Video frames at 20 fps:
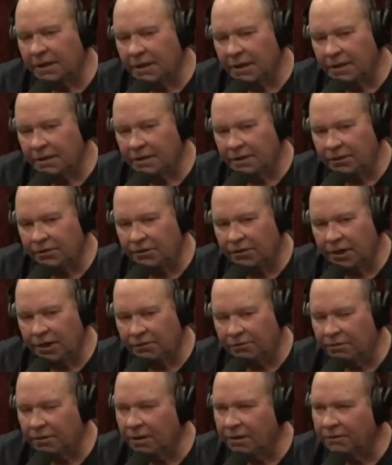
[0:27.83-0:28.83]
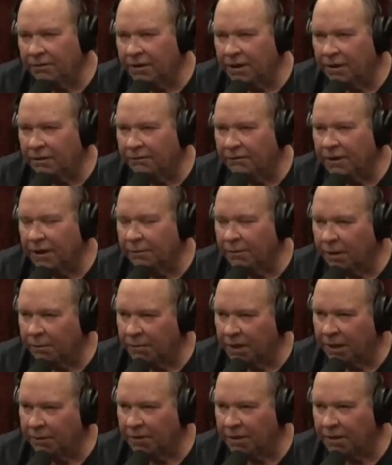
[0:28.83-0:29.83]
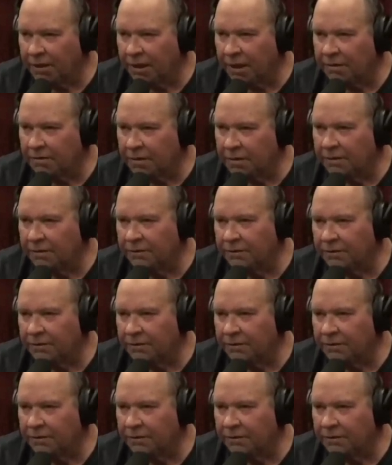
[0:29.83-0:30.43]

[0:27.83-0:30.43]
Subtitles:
I said, Josh, run over there and find me a mammoth tusk.